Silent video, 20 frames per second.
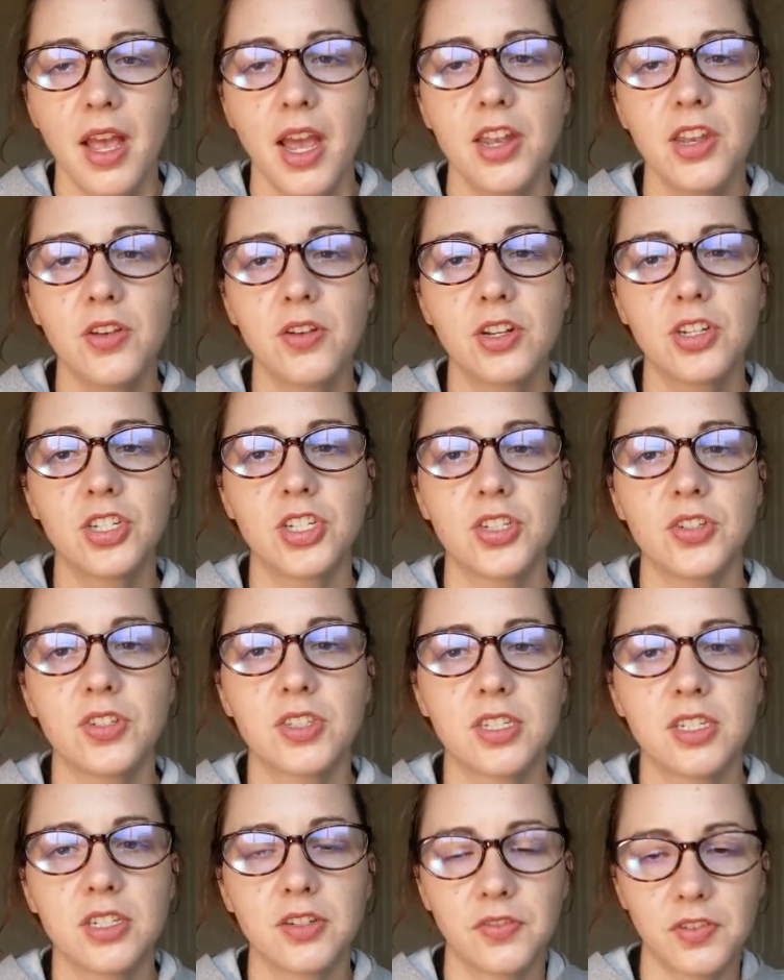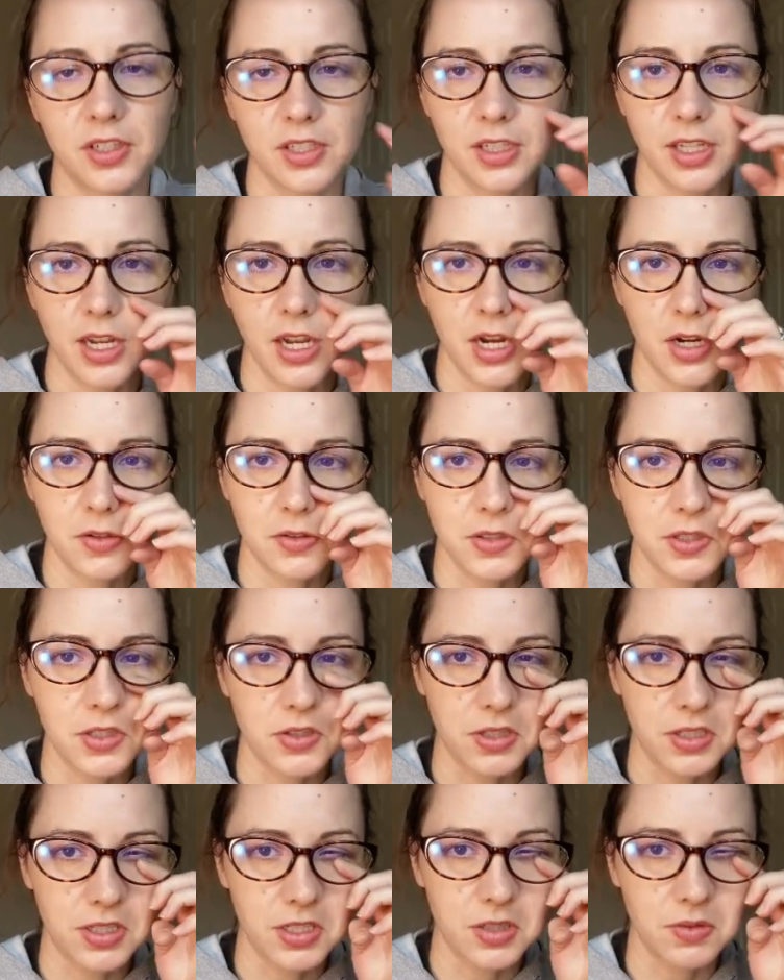And you can choose the different layouts.
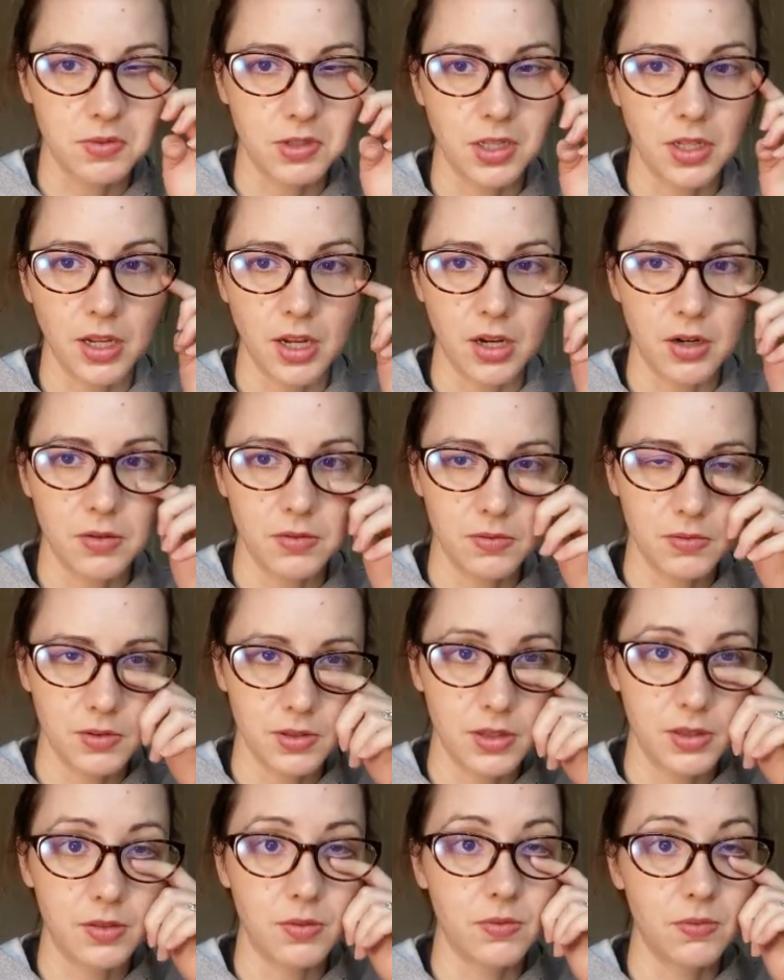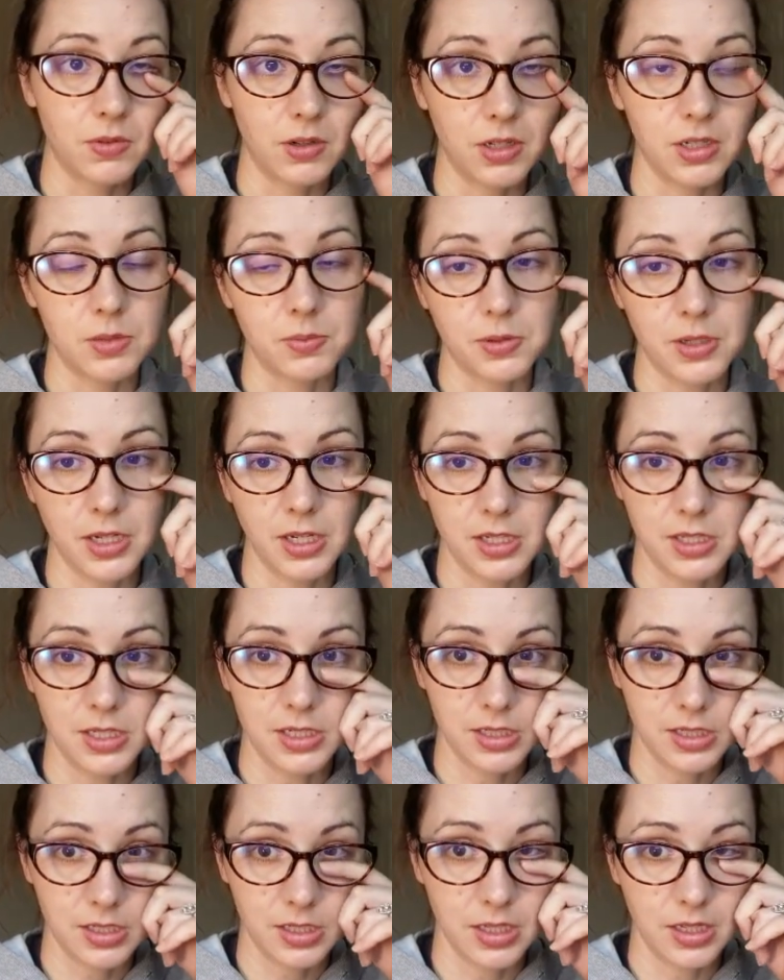So this is one layout where it's pretty
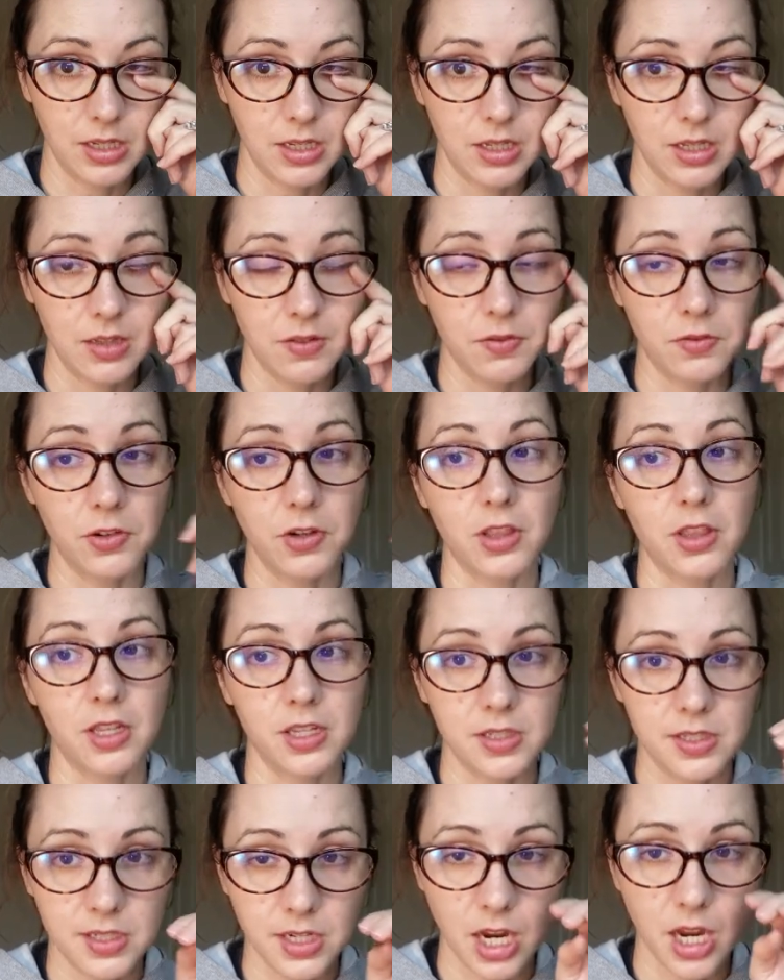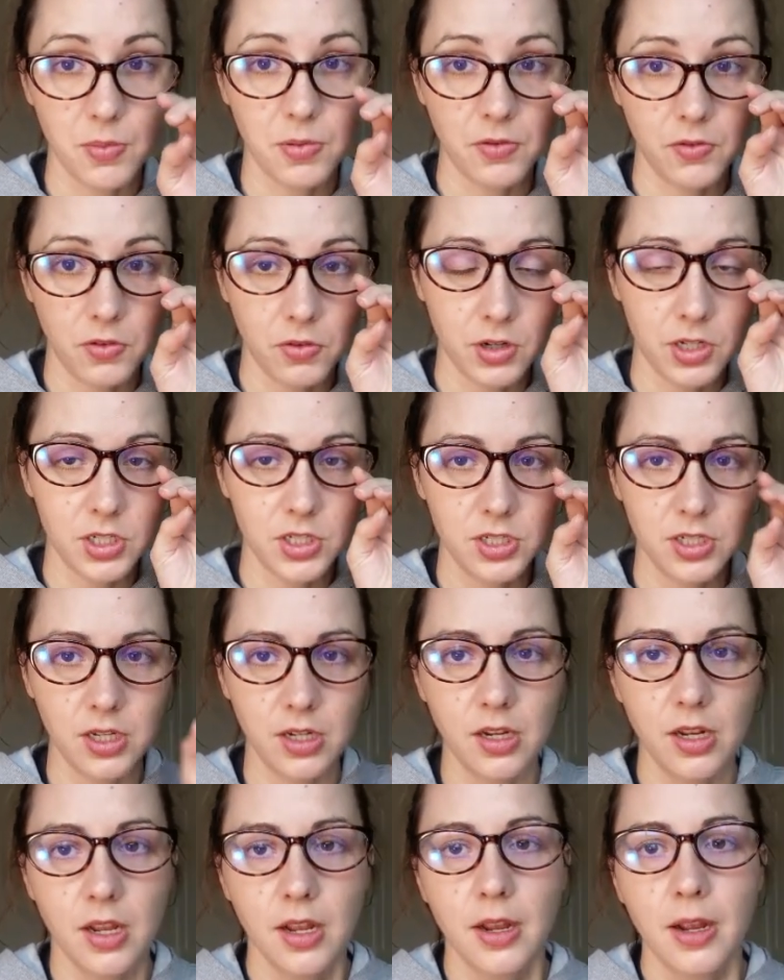easy to see for this type of
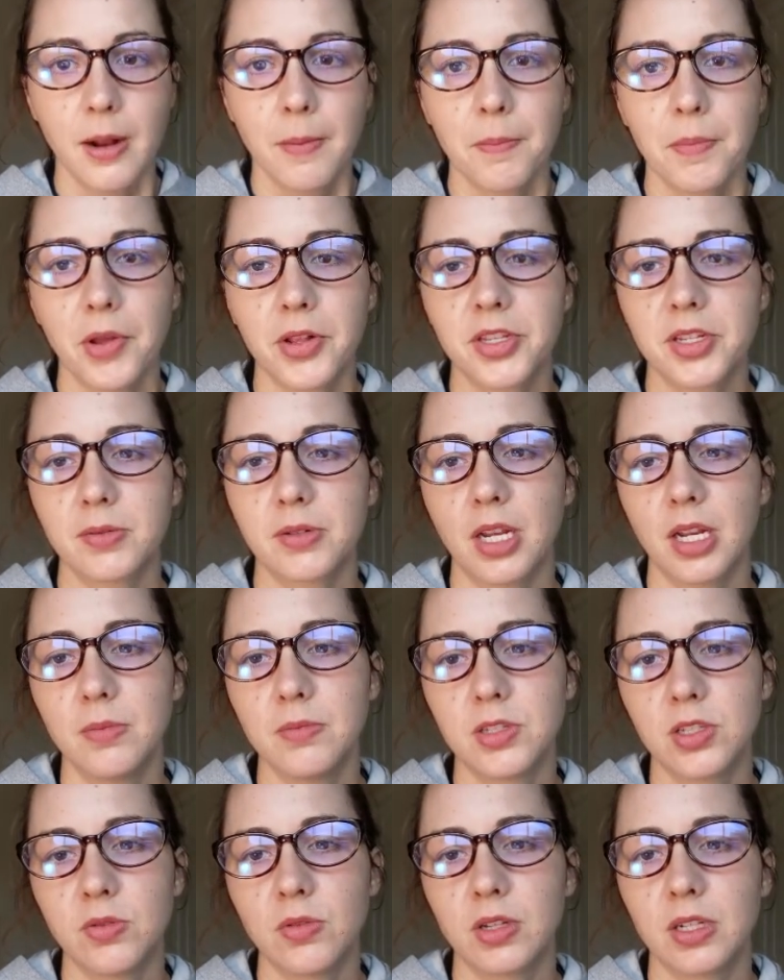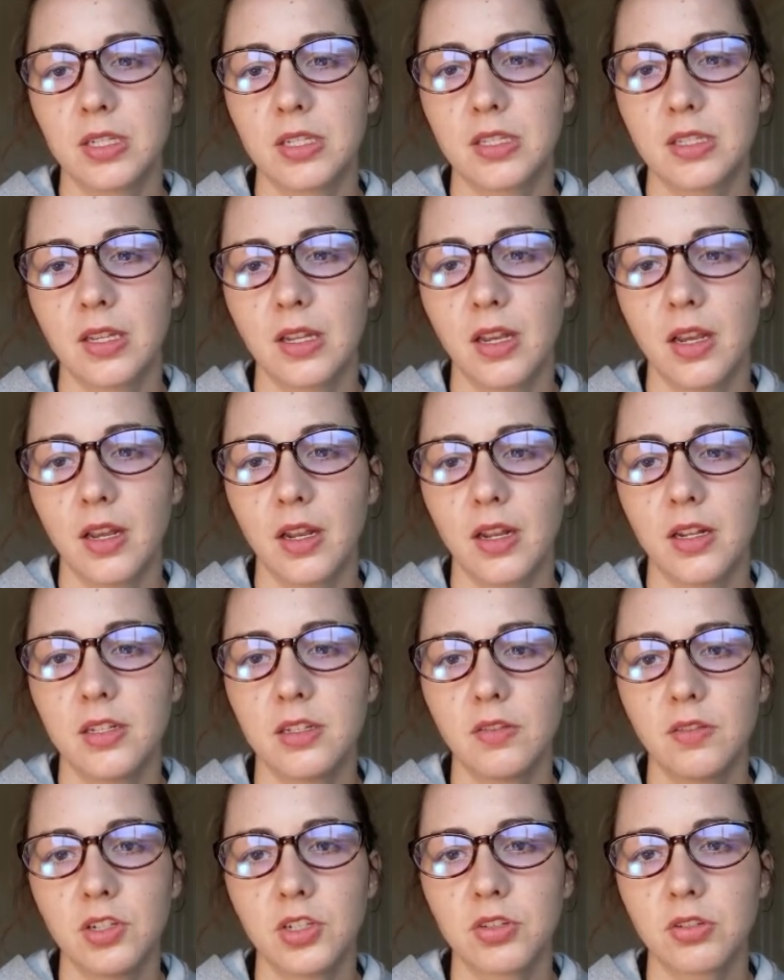question, but sometimes you want to see it
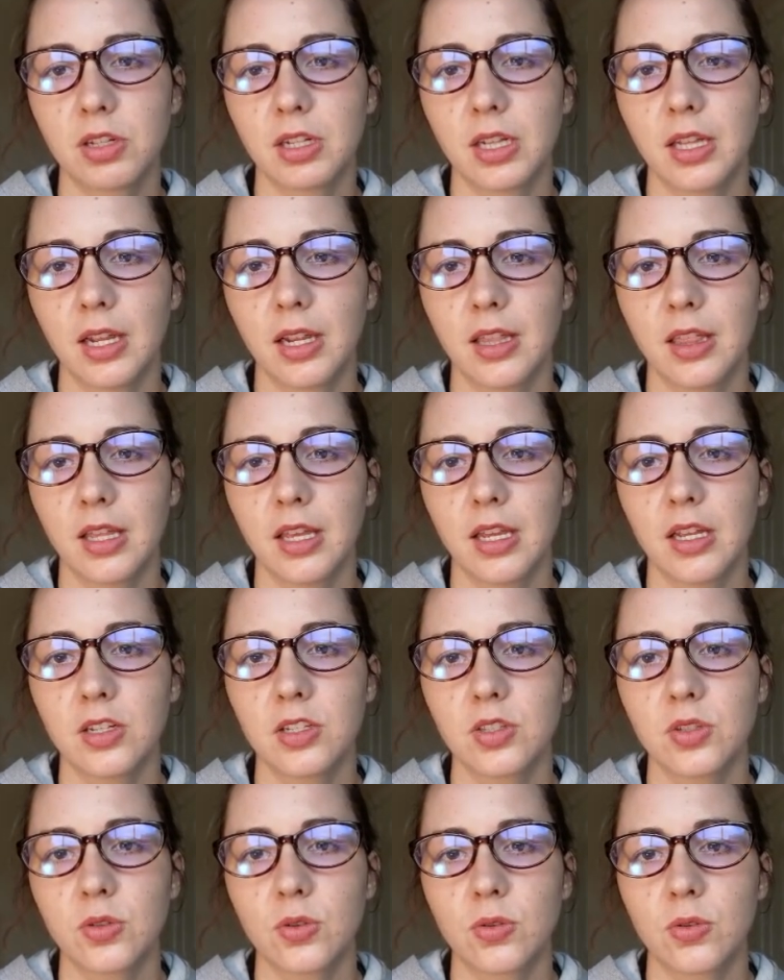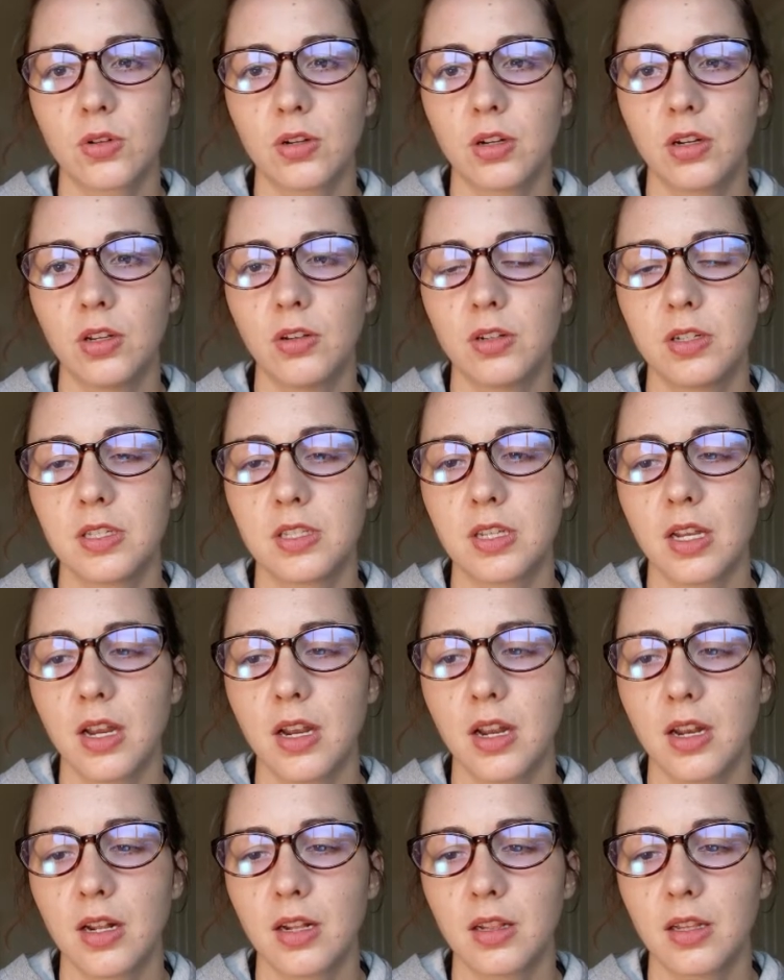individually like this, or you can see
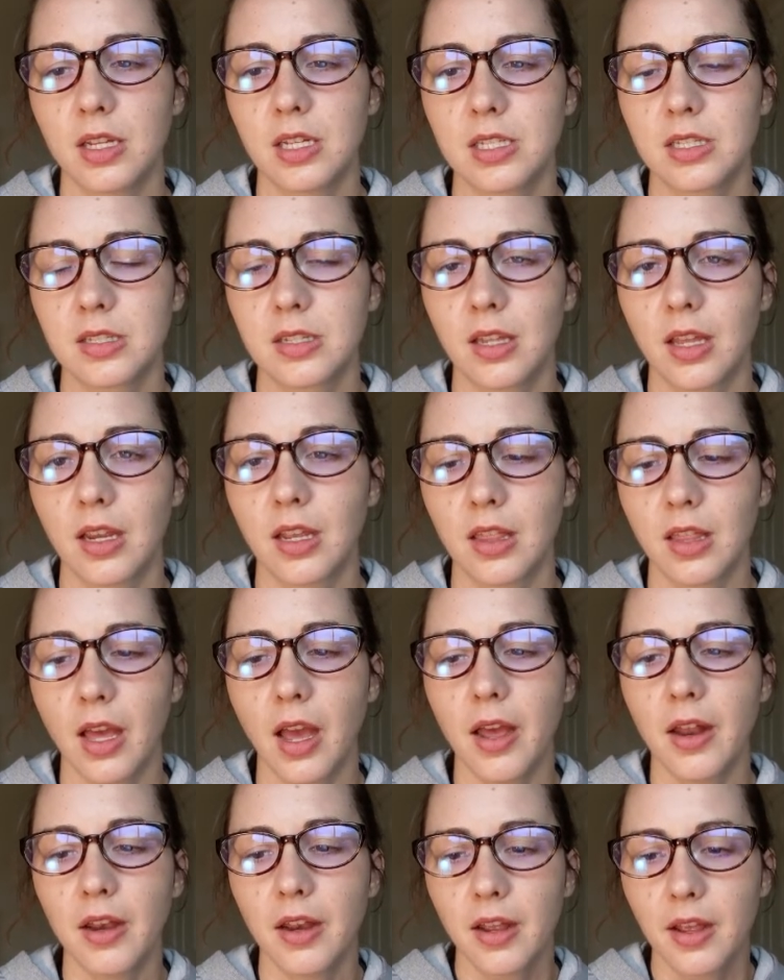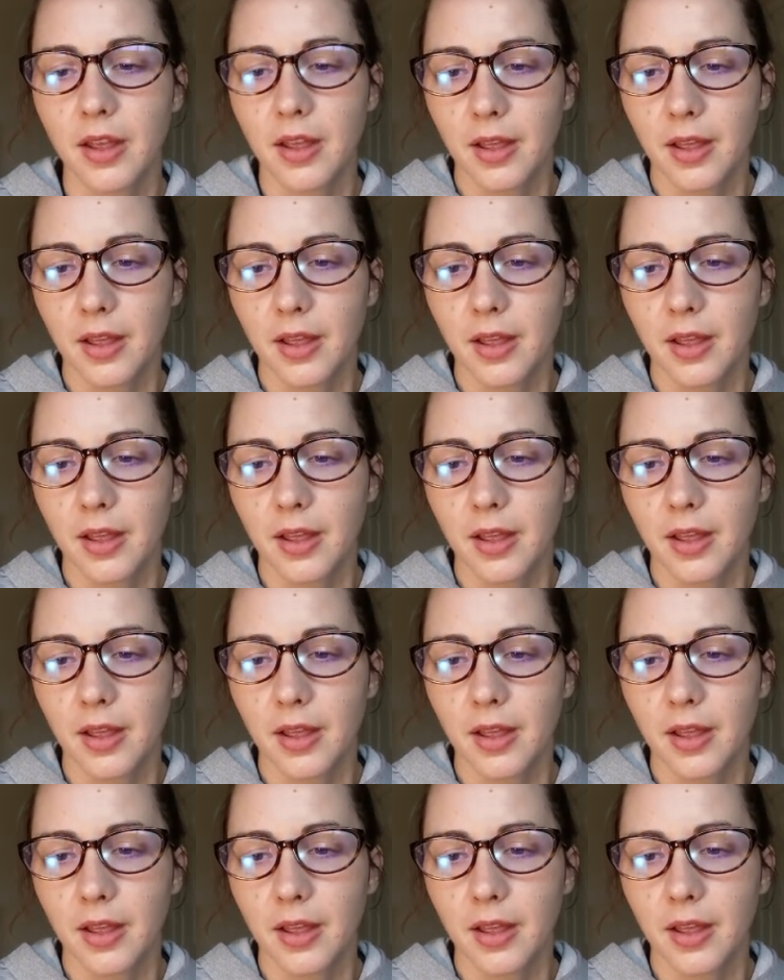it in a list like that.